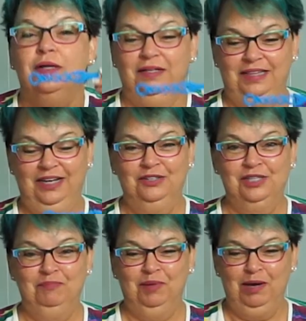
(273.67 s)
There's
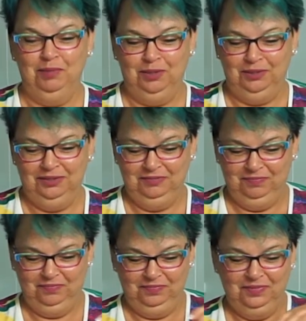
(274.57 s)
a bubble.
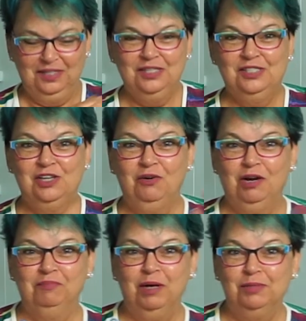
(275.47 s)
So
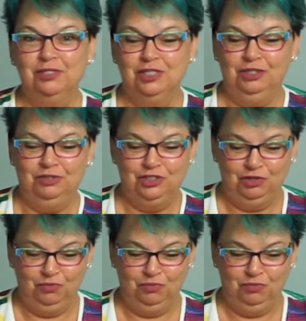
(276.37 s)
our bubble solution